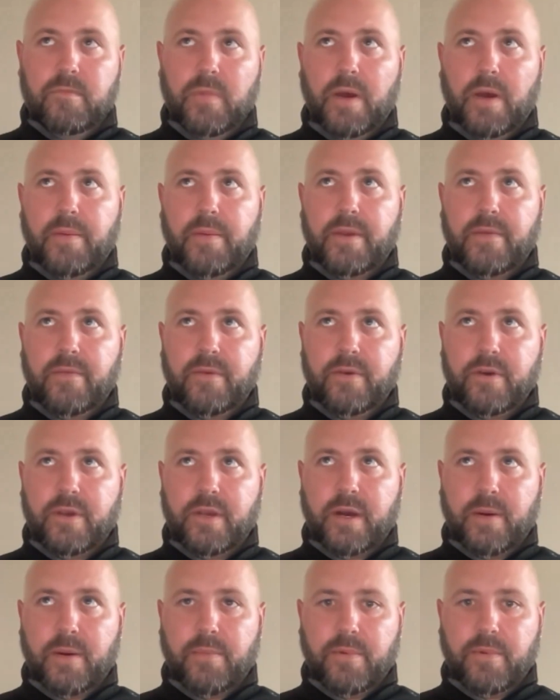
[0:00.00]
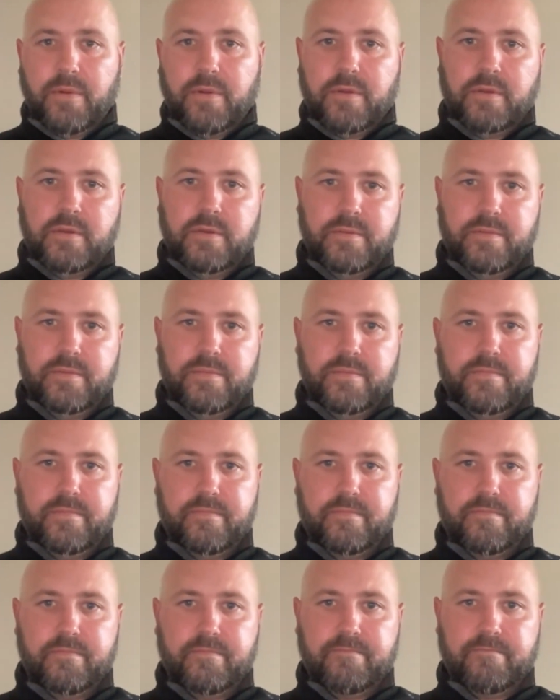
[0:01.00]
I'm gonna give you a couple
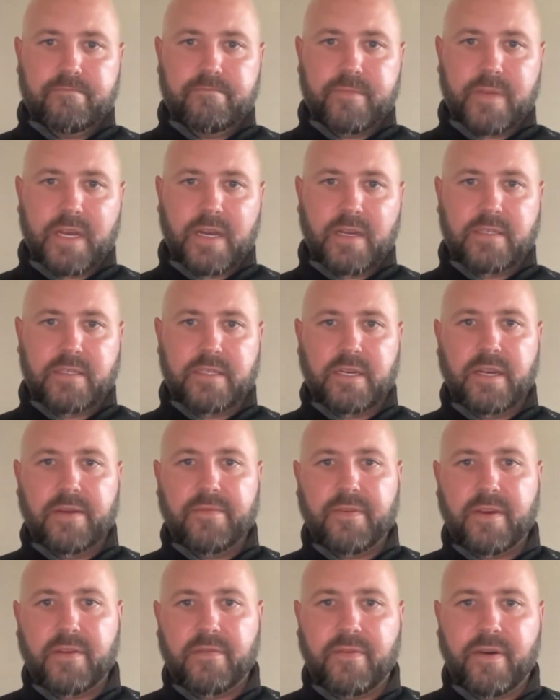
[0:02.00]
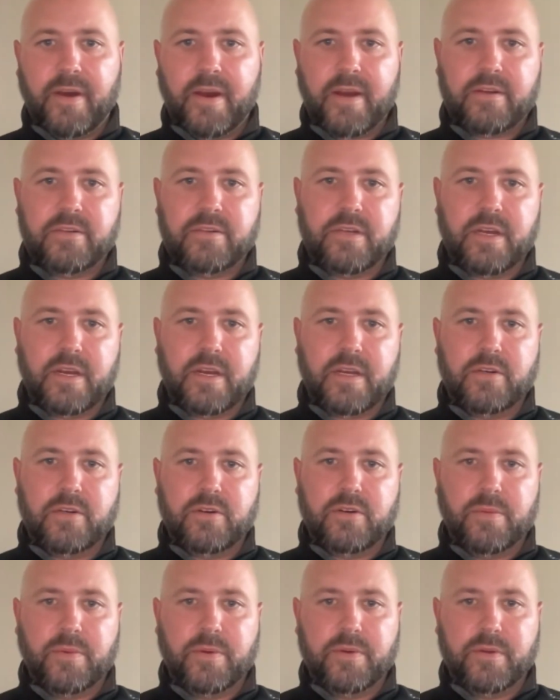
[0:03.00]
kind of significant factors that
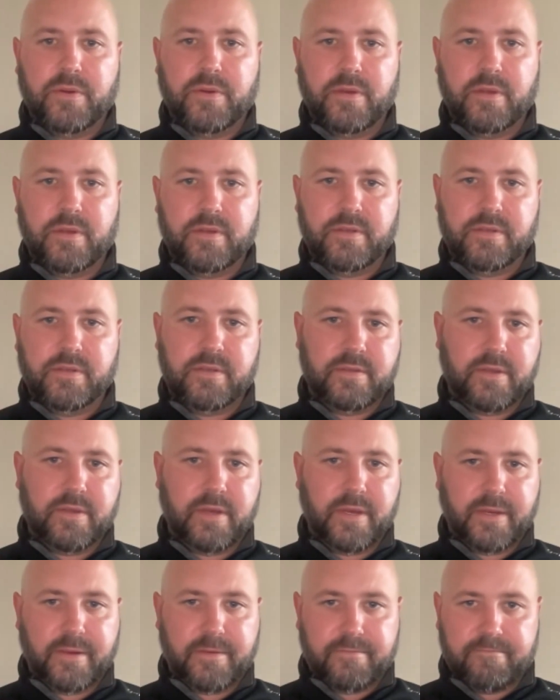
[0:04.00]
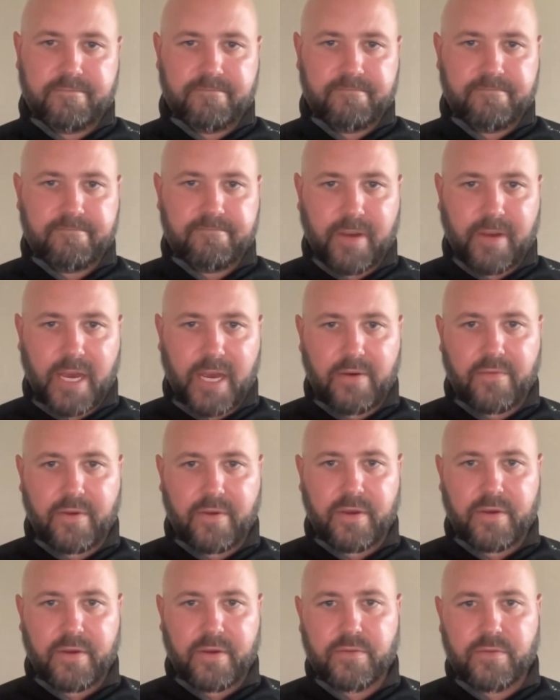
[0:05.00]
contribute to this, like
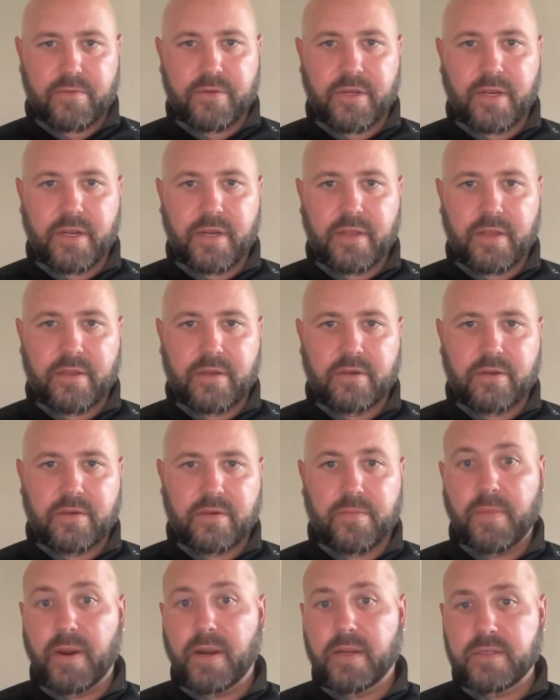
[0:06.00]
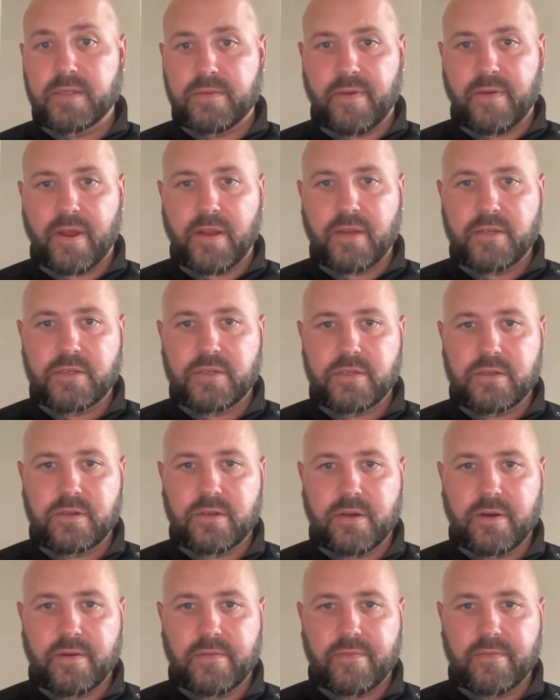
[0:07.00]
having a routine and the tremendous advantage
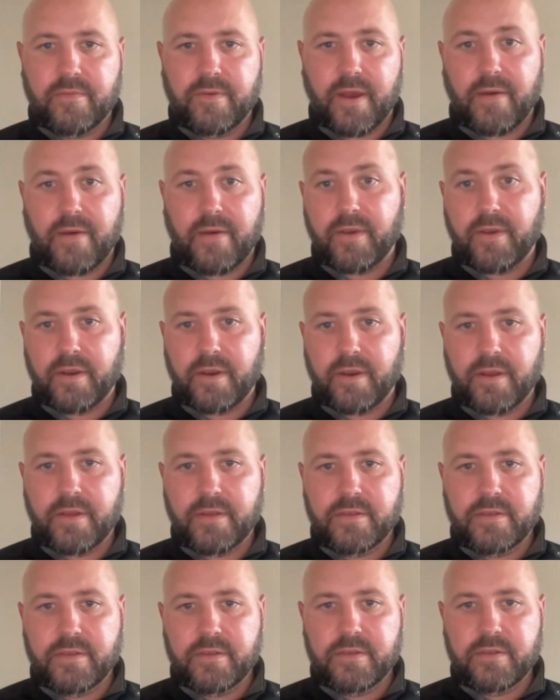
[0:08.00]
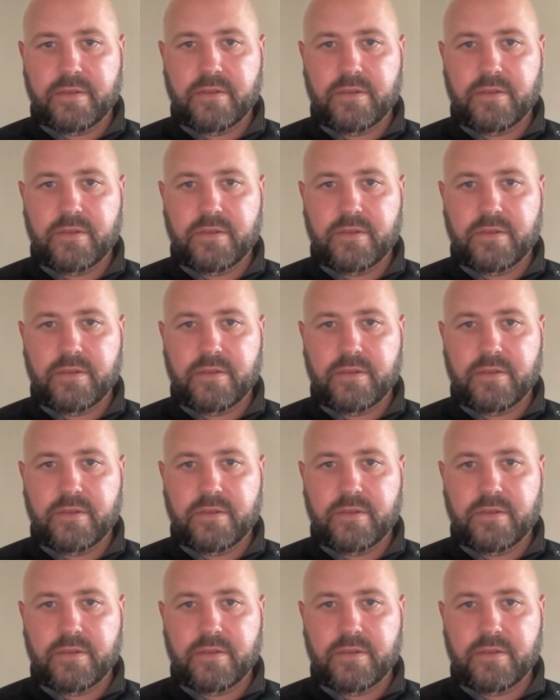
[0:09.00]
of having it is.